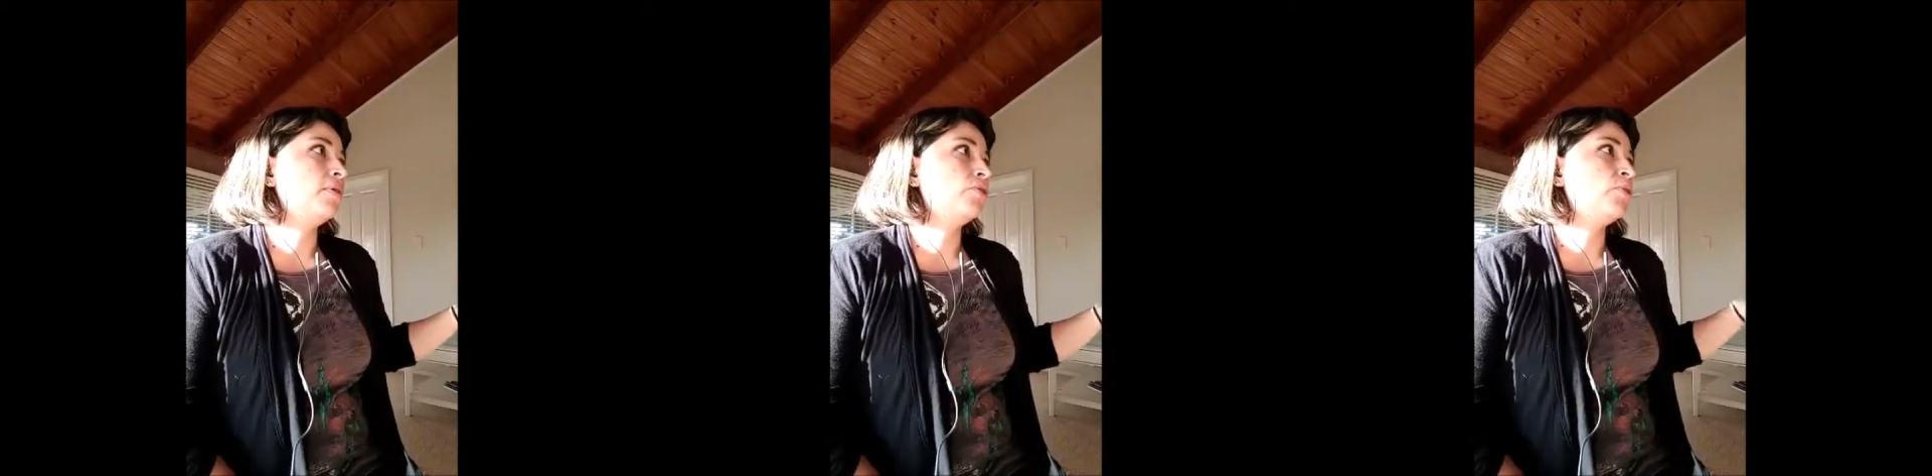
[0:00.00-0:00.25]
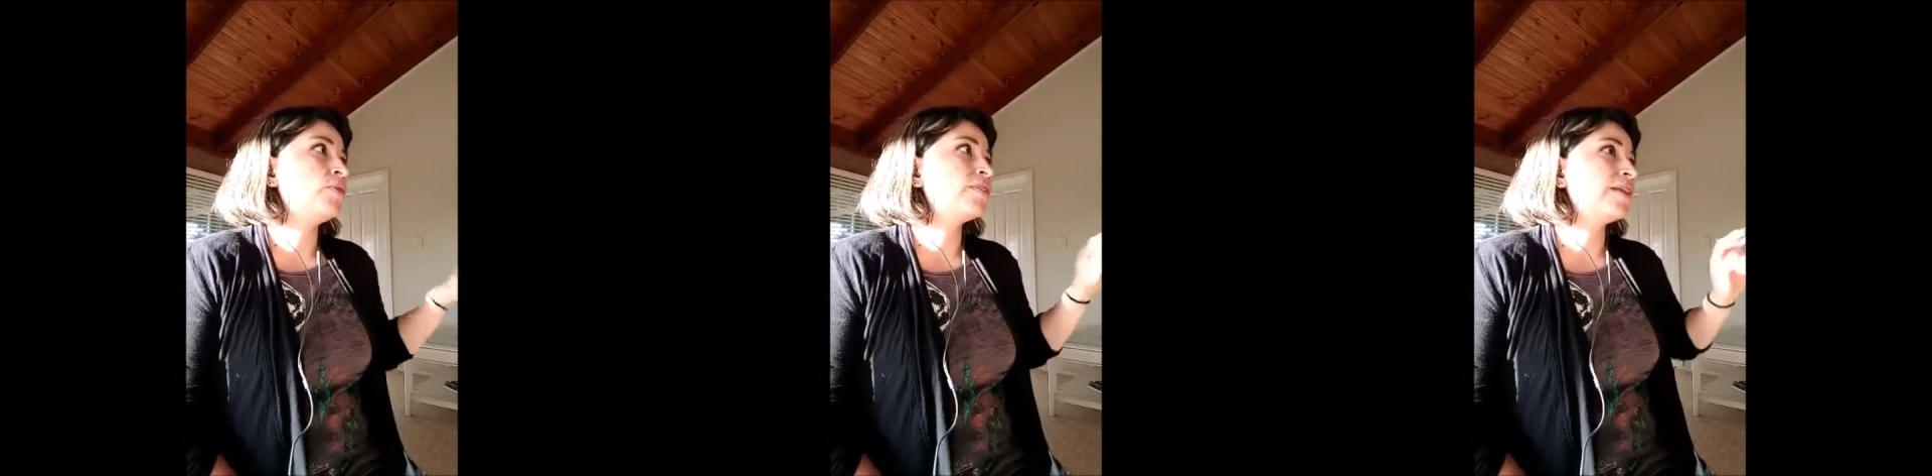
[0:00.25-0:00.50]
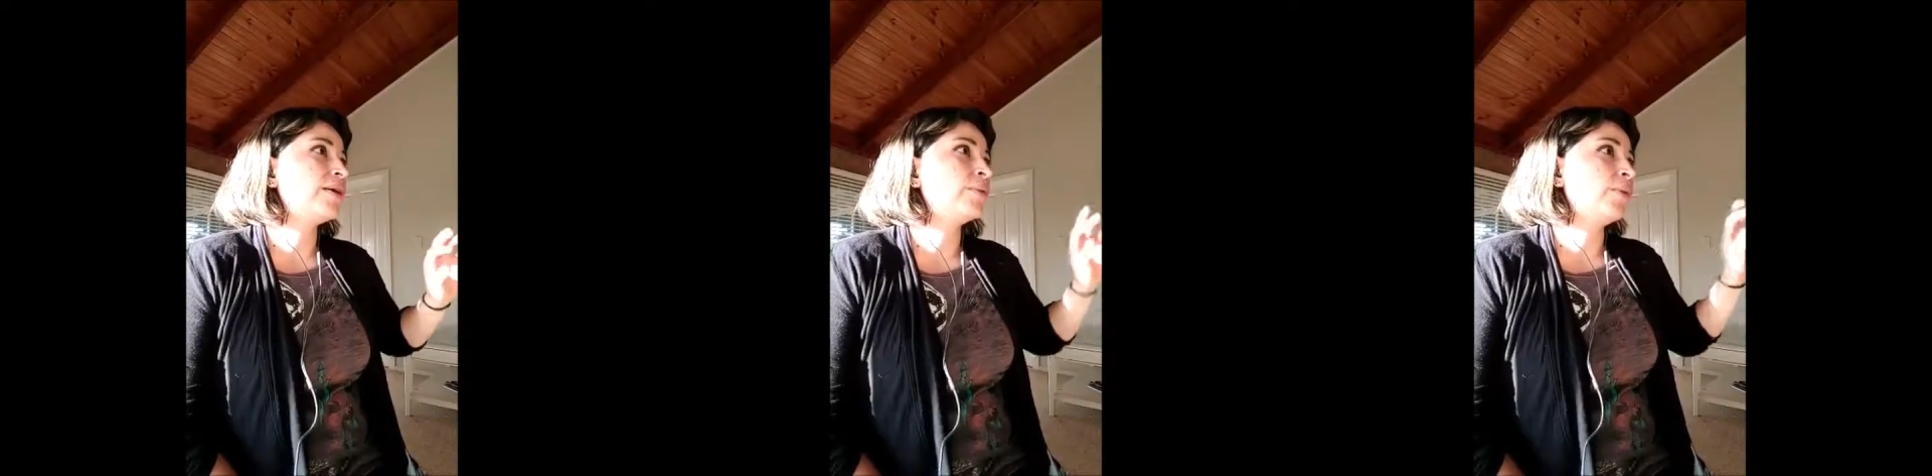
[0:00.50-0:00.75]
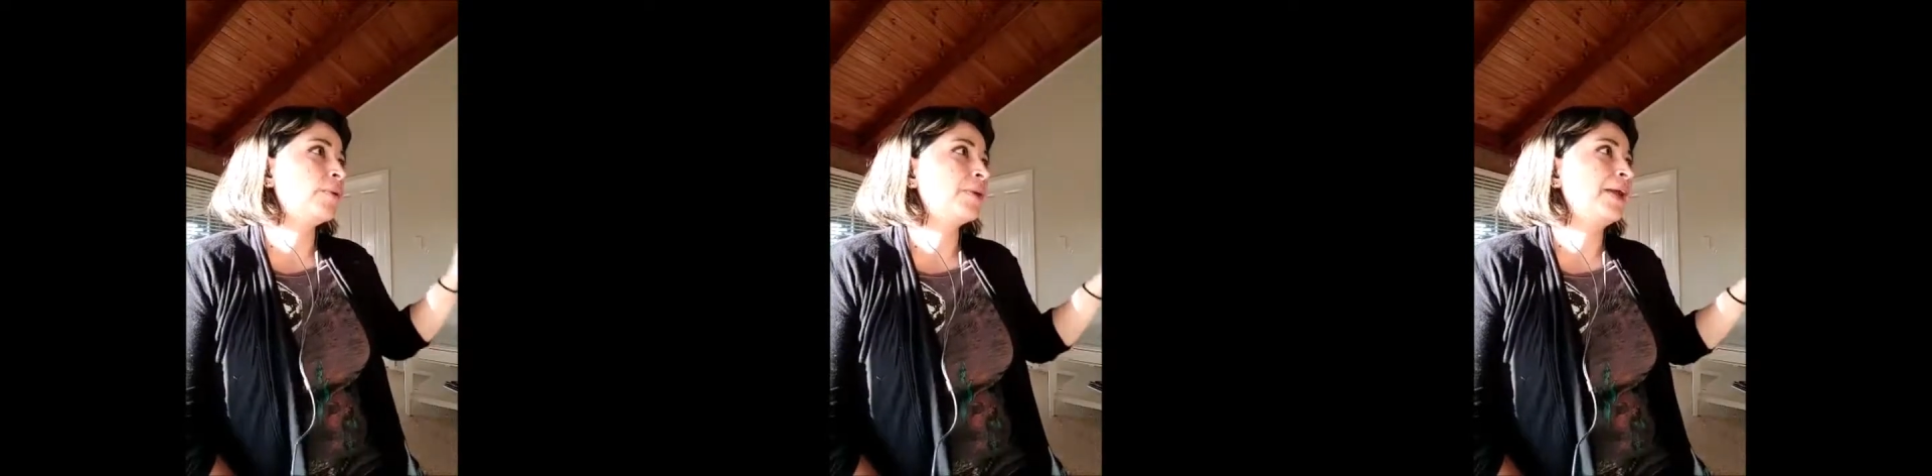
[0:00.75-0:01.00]
You start
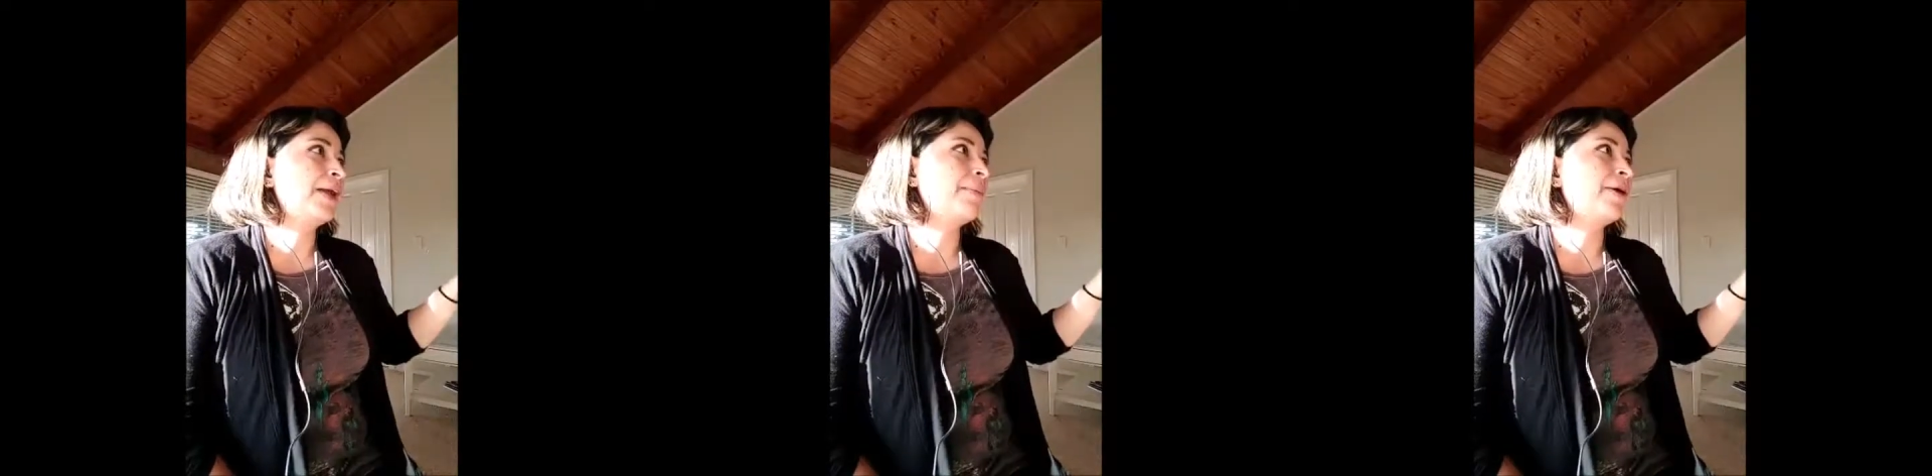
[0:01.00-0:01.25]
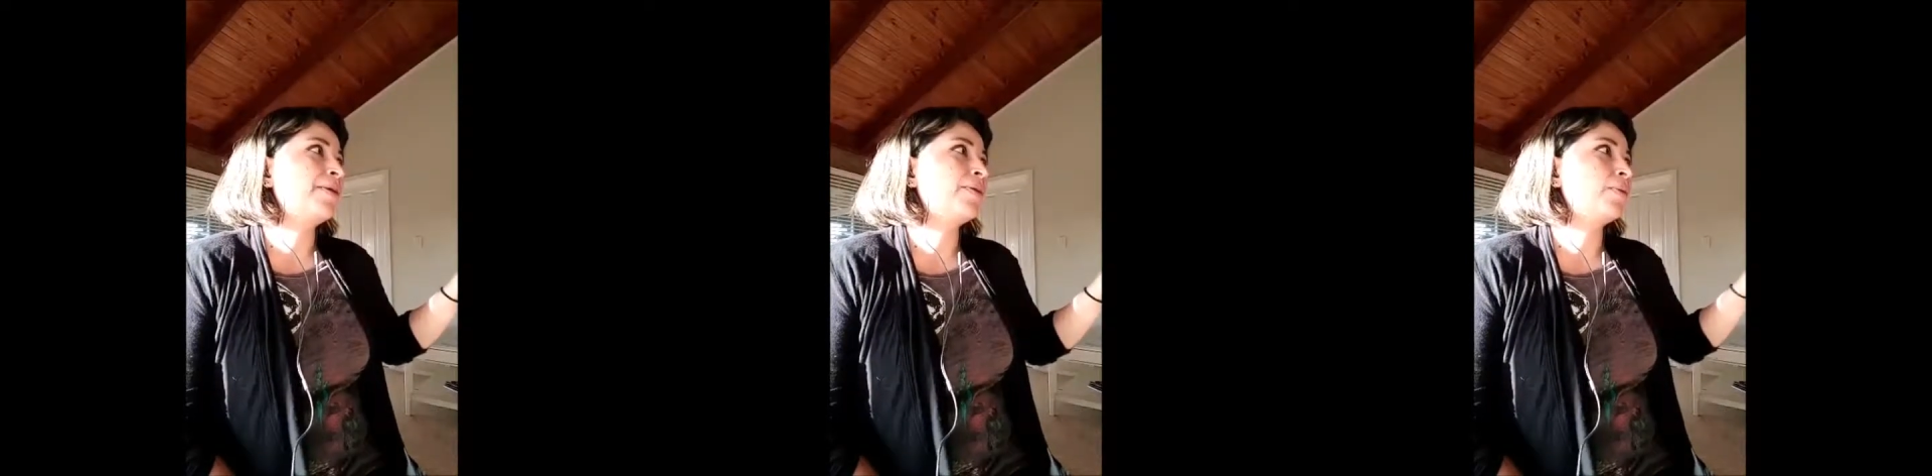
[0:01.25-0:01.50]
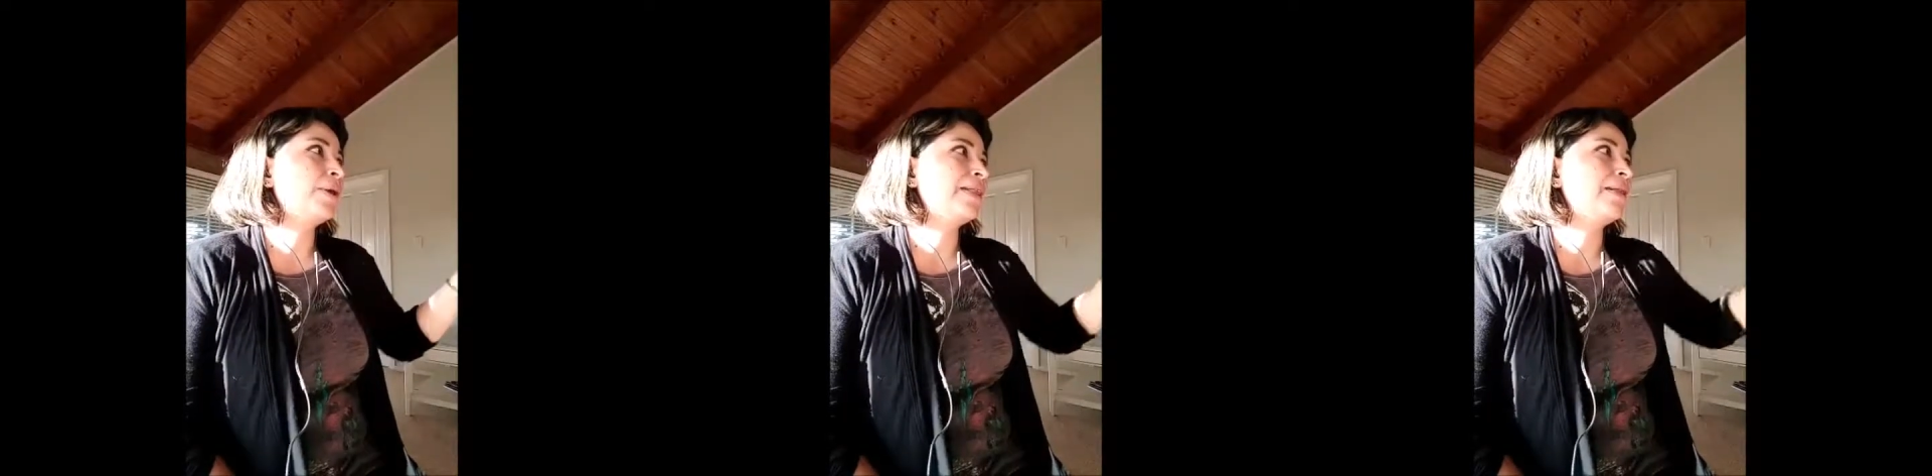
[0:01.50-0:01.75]
worrying about when